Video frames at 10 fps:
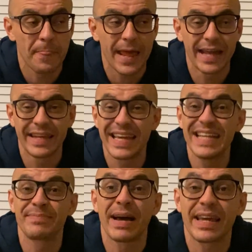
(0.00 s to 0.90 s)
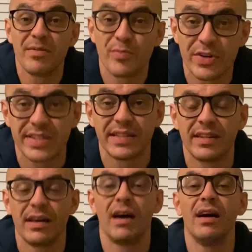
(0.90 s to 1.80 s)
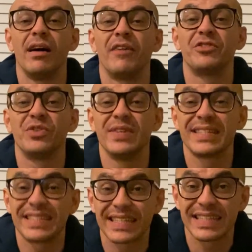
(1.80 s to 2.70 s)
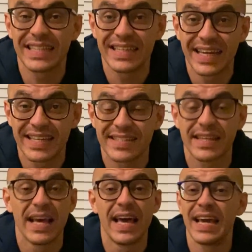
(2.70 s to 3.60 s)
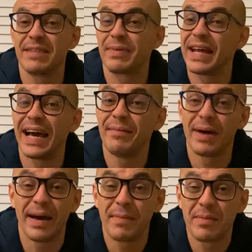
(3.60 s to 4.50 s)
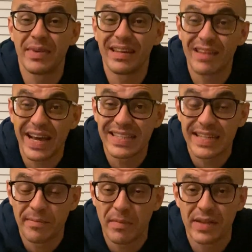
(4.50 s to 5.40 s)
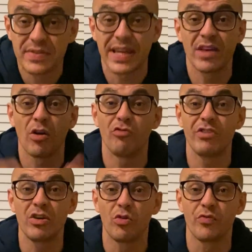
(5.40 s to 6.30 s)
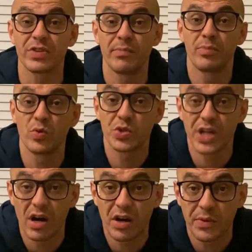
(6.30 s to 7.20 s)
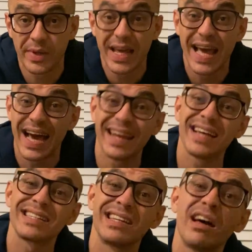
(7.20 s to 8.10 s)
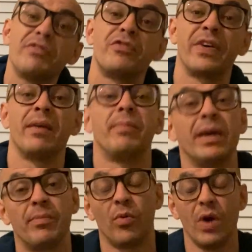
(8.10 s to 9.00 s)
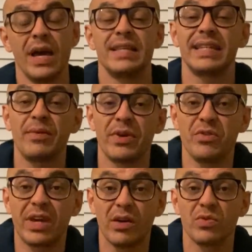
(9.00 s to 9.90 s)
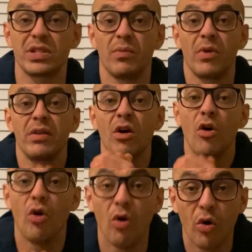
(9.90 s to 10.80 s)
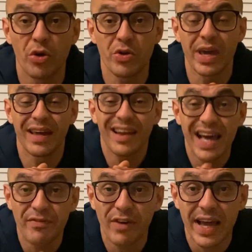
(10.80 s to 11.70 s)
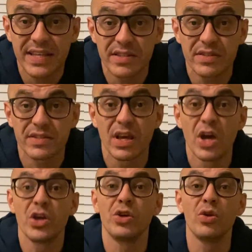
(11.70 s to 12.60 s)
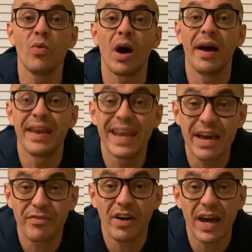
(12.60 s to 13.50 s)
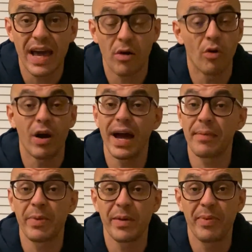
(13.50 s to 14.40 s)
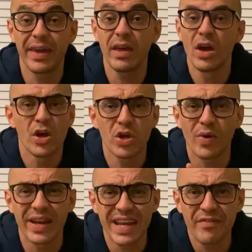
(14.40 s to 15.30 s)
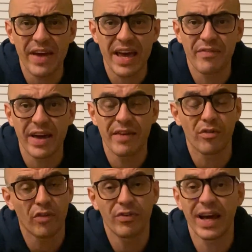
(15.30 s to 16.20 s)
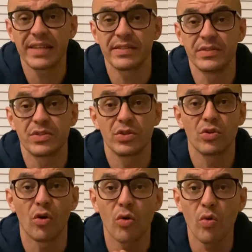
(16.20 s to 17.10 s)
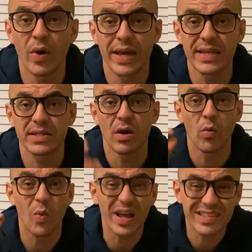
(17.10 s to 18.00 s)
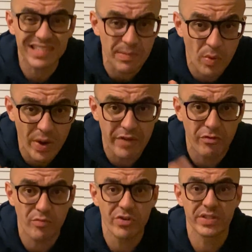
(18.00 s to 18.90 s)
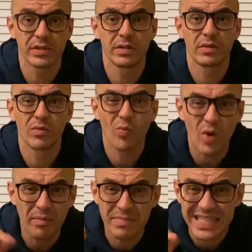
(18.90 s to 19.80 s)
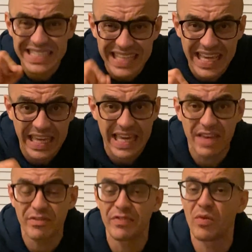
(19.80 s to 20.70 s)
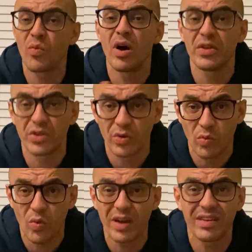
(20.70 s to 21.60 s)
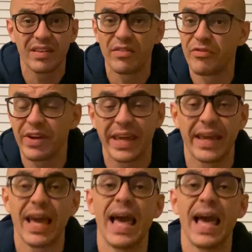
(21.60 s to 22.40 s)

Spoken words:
And he's back in prison, after doing 16 years. He's been at about maybe 9-10 months and he got recalled for some bullshit argument. And that's another thing, people. See, when you kill someone or you get a life license, you are never, or IPP, you are never, ever off license. You're always one step away from prison. One mistake, even if it weren't you, one thingy.